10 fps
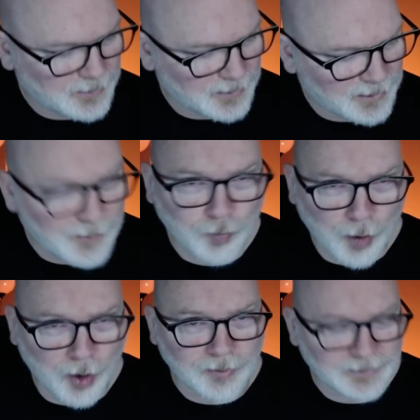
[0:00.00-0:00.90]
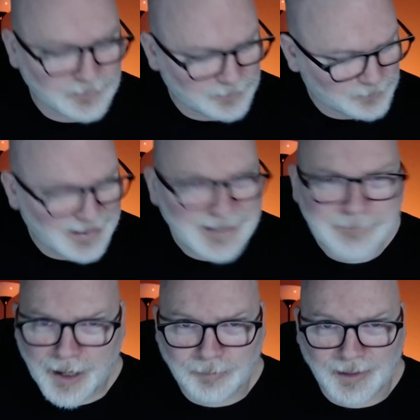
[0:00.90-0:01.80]
He wrote in
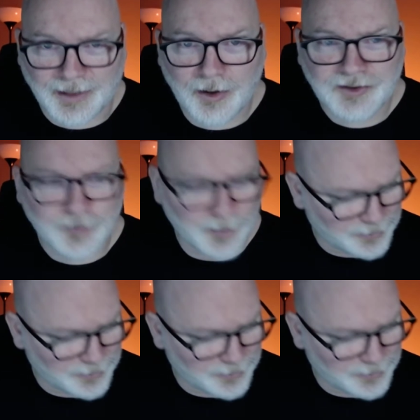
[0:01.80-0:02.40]
public on Twitter,